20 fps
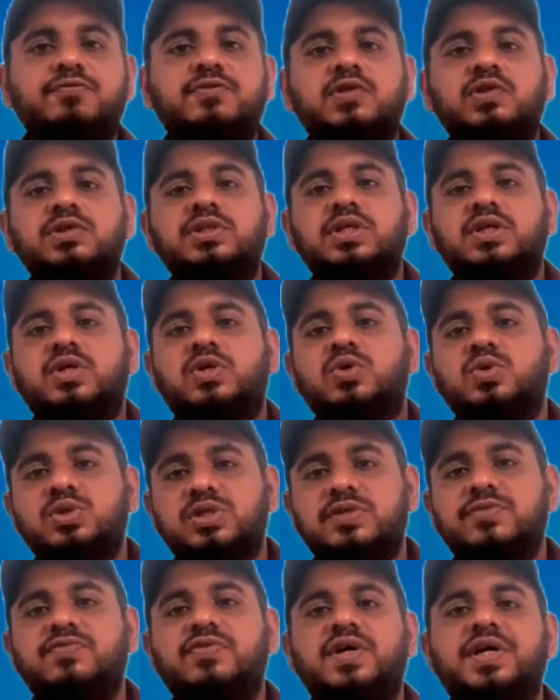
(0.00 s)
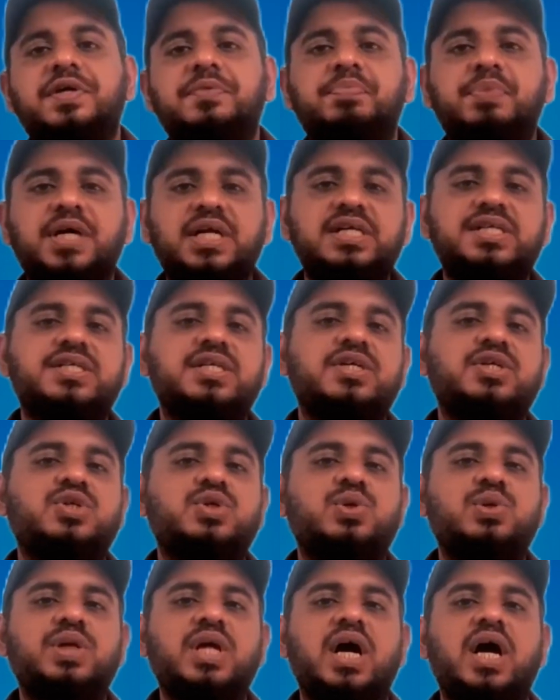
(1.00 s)
for the crucified person
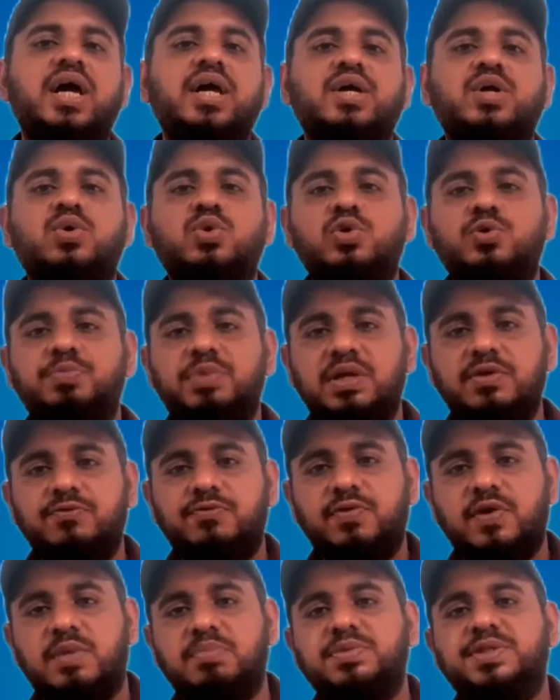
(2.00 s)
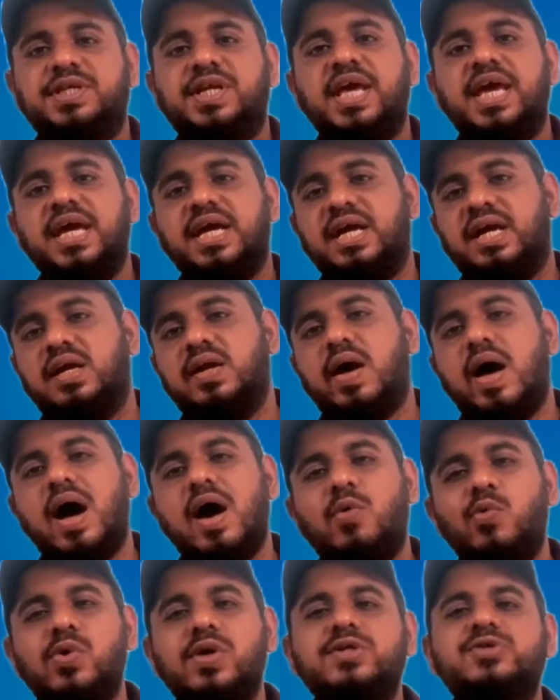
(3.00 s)
to die could be from taken
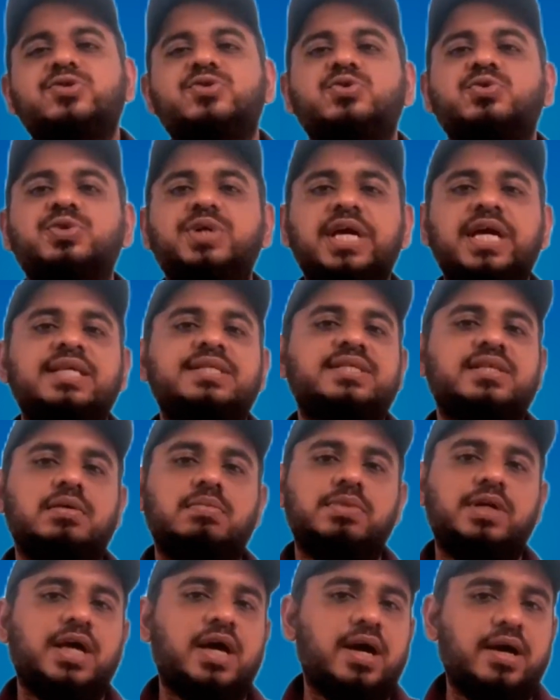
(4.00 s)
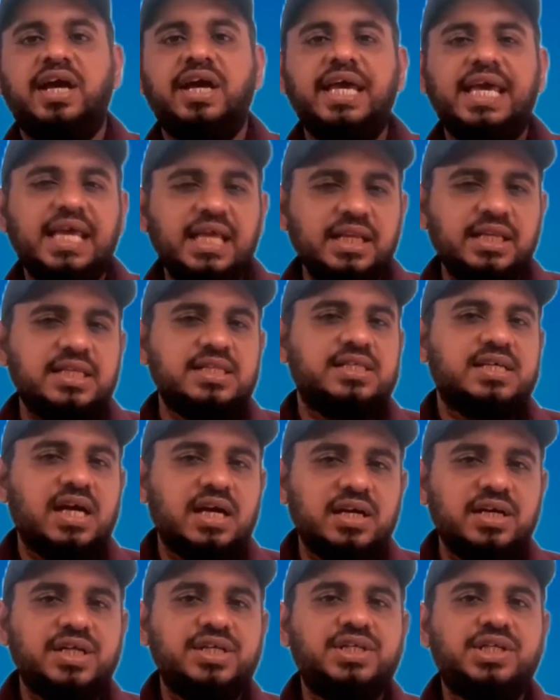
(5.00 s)
hours to days sometimes. In this
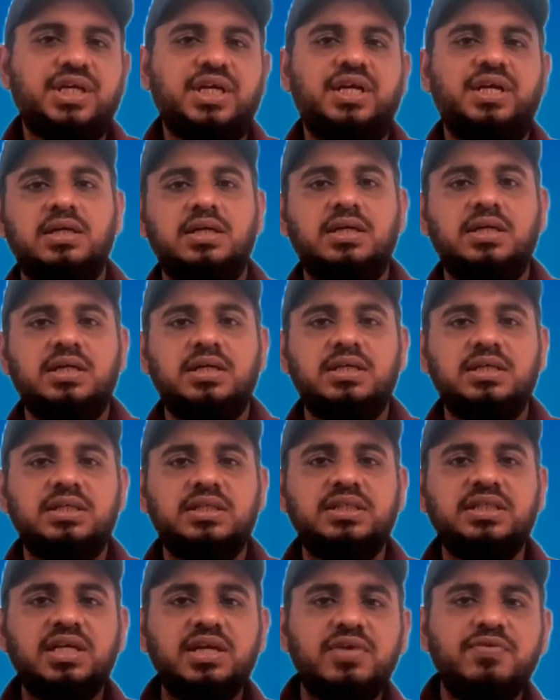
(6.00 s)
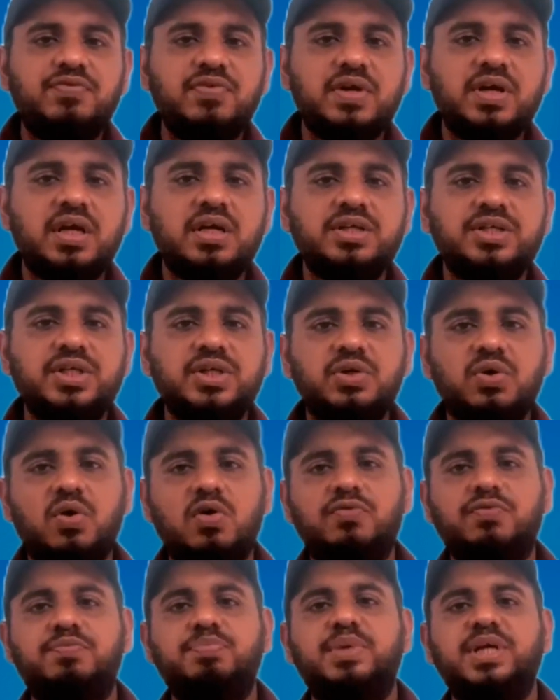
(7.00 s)
condition, the difficulty
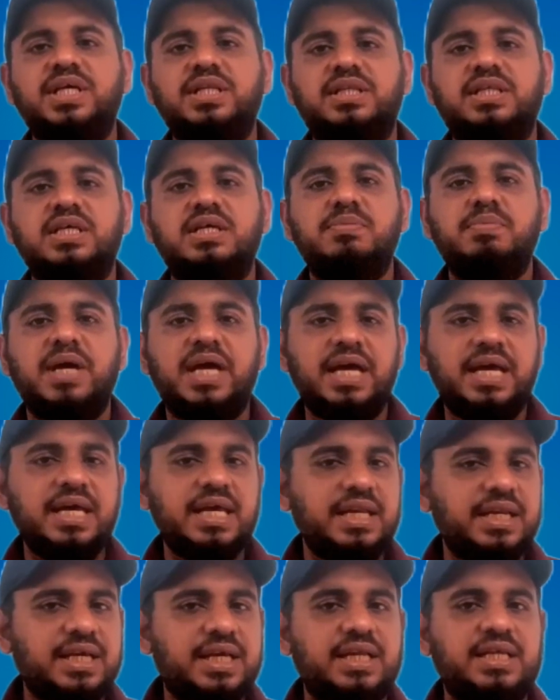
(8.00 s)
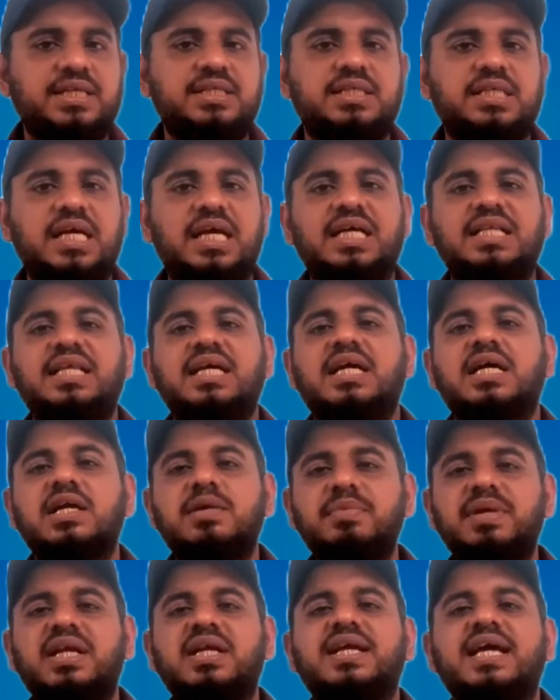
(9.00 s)
of breathing may increase. The
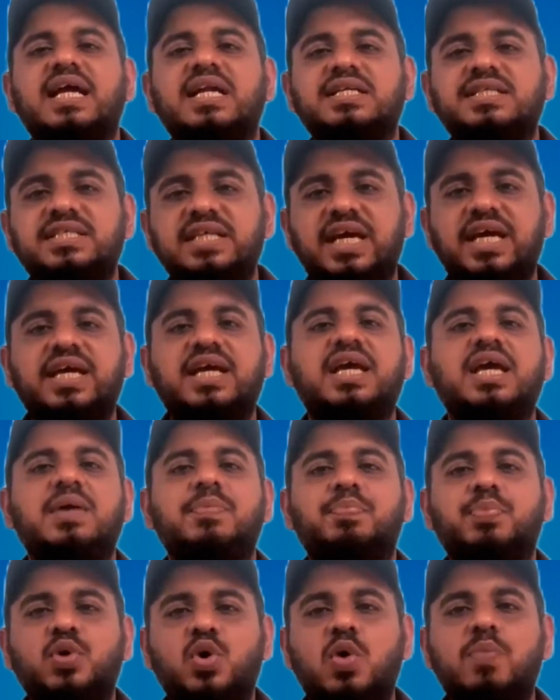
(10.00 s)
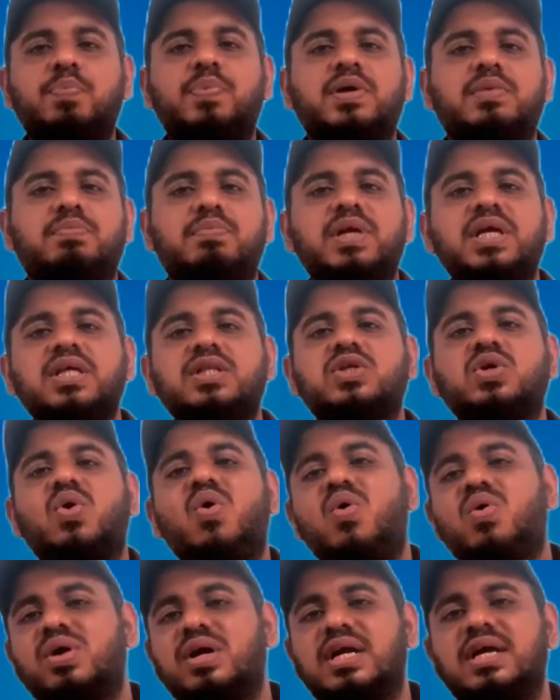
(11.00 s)
criminal can take a proper
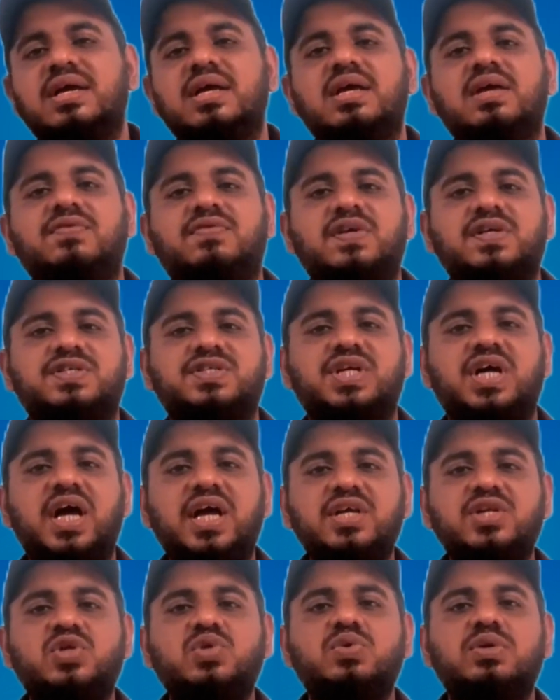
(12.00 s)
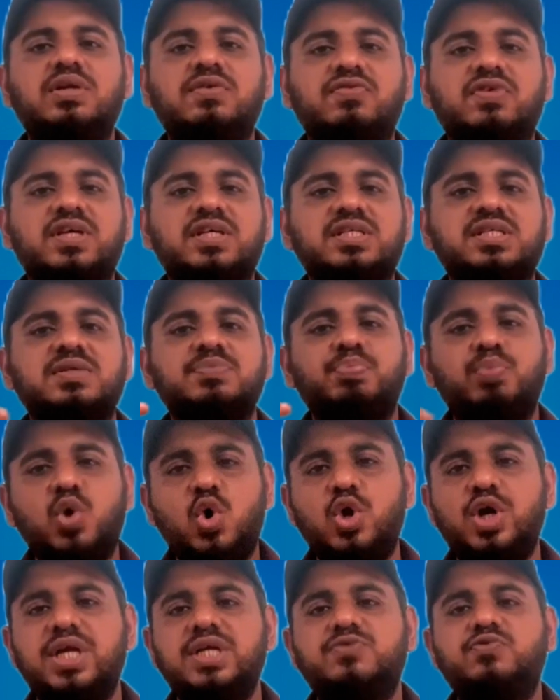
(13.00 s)
breath only if he tries to lift his
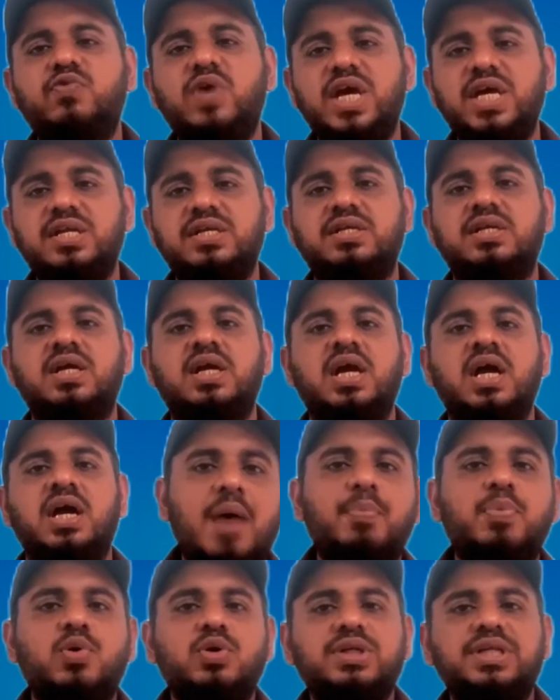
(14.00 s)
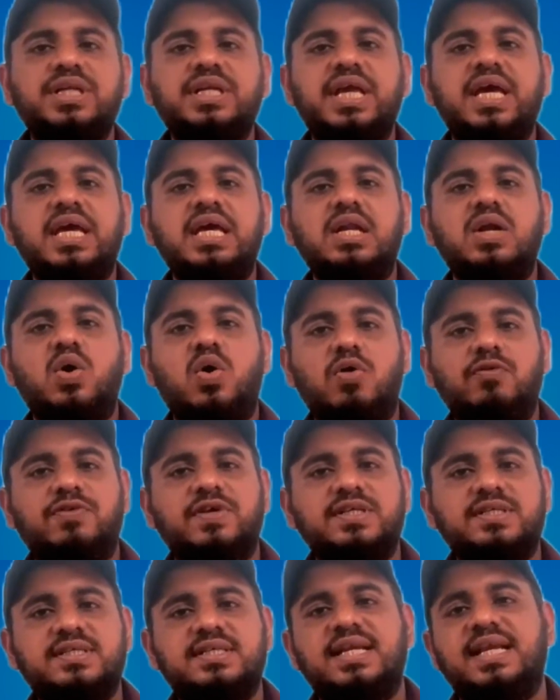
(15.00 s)
body's weight upon the nail of
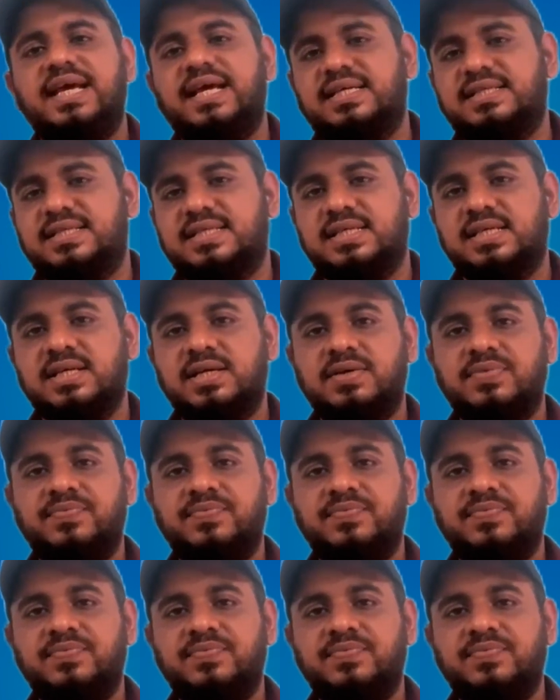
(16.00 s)
his legs.